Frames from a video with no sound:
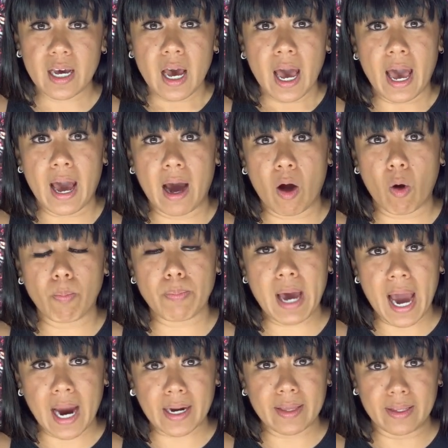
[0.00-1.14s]
How
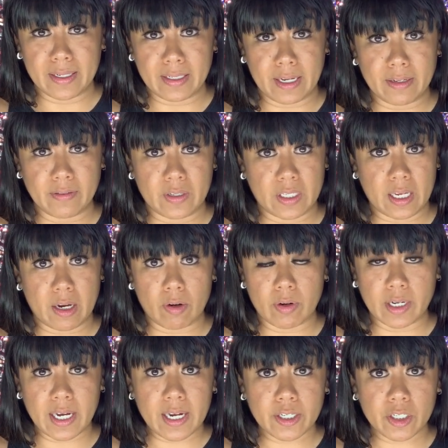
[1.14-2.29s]
back in the days of
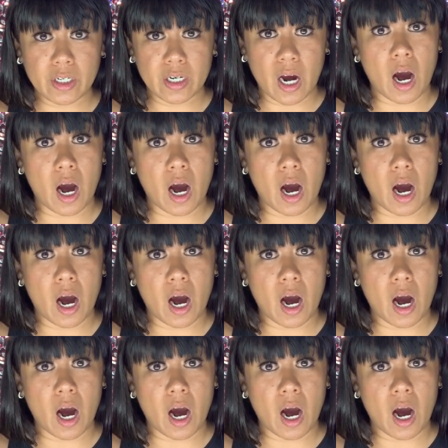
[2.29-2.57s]
segregation,